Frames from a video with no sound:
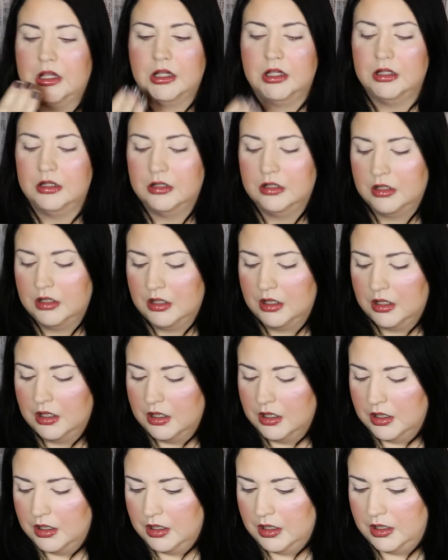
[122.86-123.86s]
a,
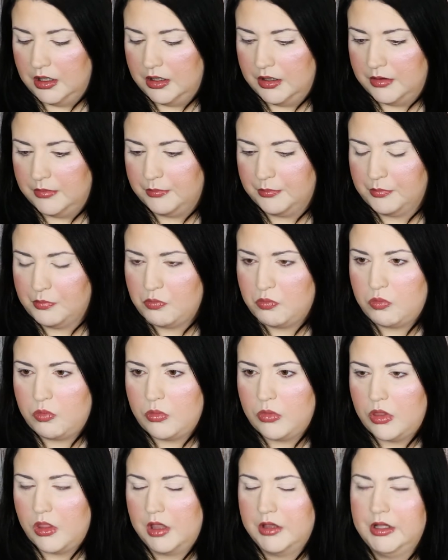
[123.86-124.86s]
I
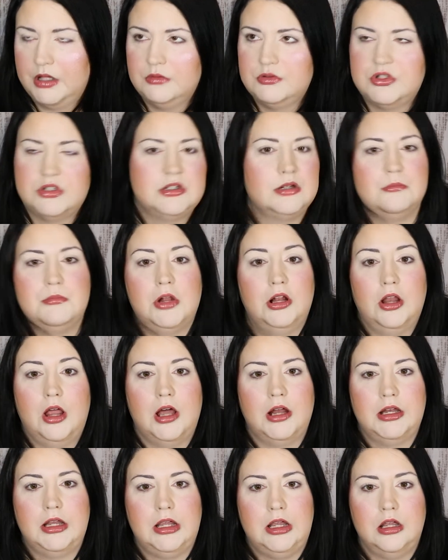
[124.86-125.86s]
think it was just a
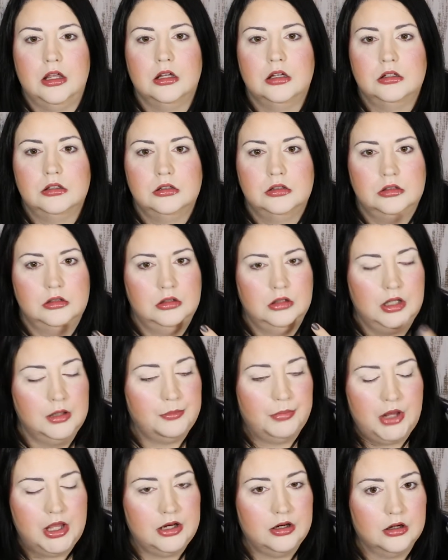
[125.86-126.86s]
Milani
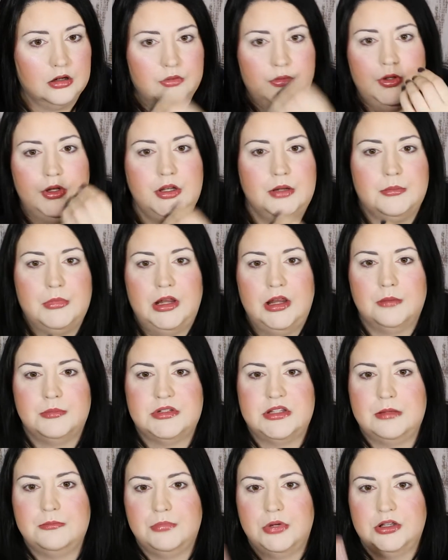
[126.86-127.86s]
lip liner, filled in my
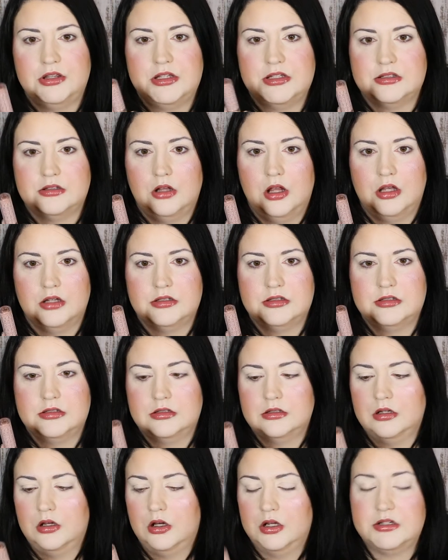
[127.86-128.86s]
lips, and then put this
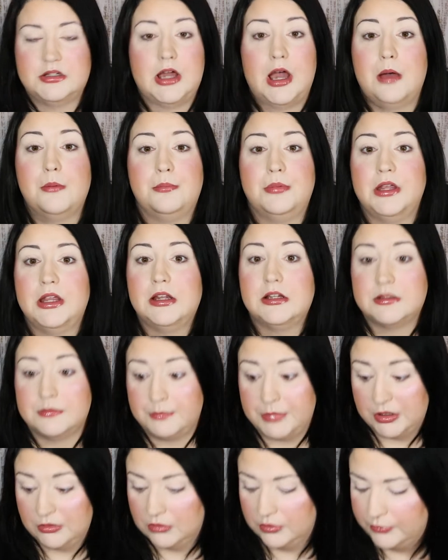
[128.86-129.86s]
gloss on top. It's
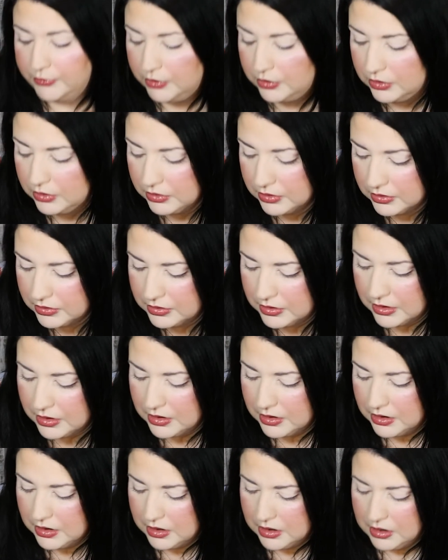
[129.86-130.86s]
beautiful.
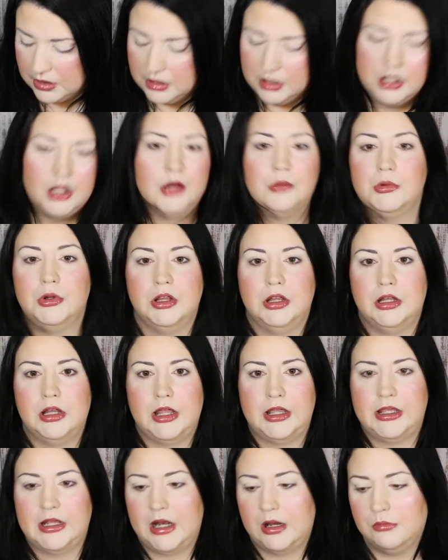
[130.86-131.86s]
I really
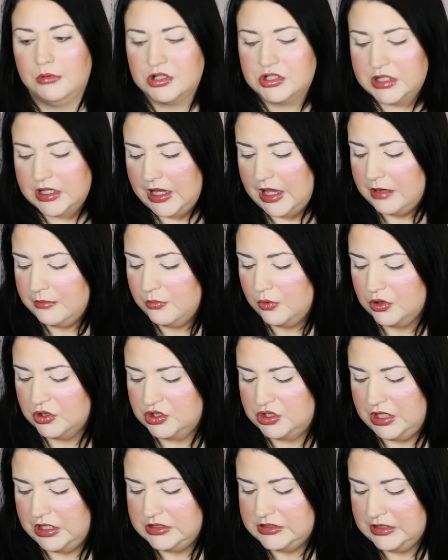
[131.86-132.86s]
like it. I wish they had more
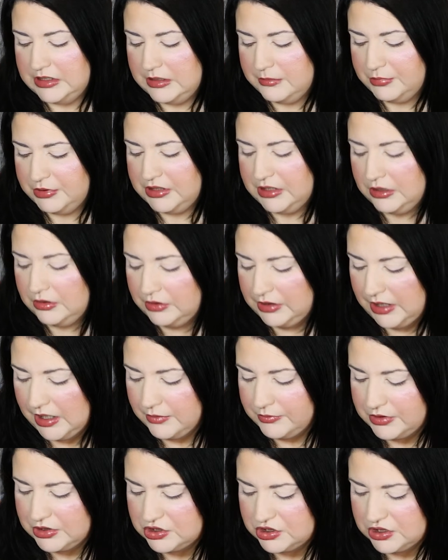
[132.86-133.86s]
shades in it, but they only
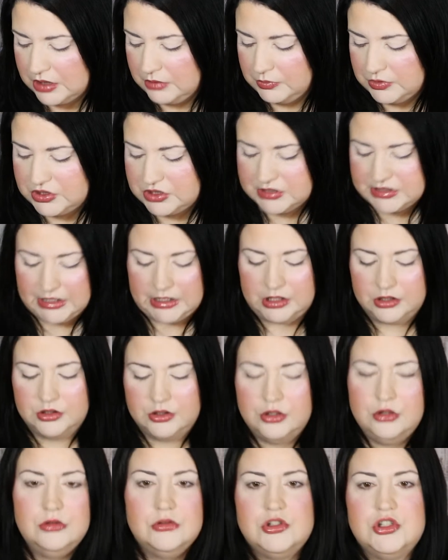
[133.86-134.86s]
have this shade, which is like a
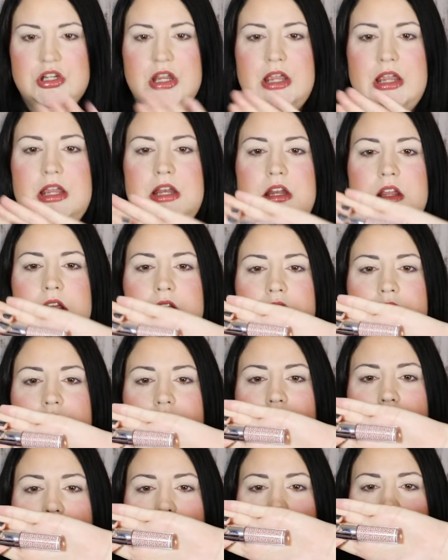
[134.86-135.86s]
nude shade.
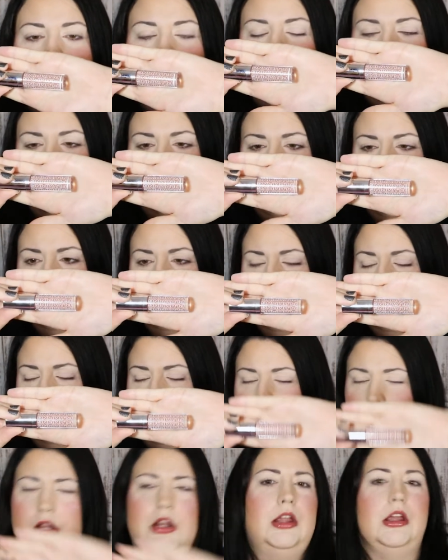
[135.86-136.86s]
And then I
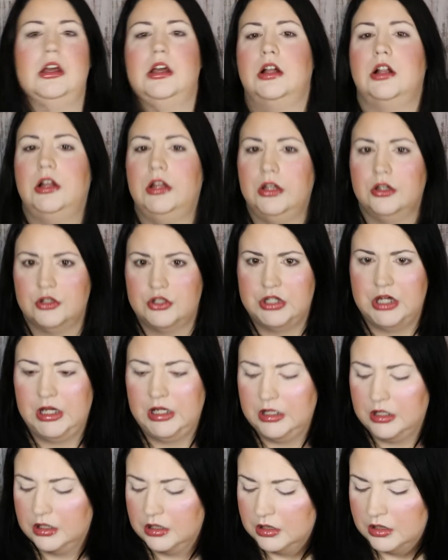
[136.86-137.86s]
think like a clear
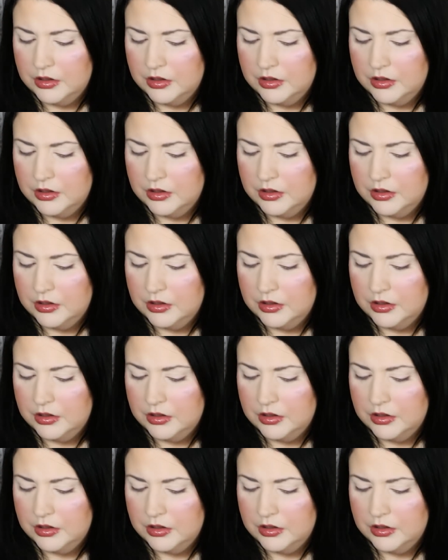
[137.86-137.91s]
shade.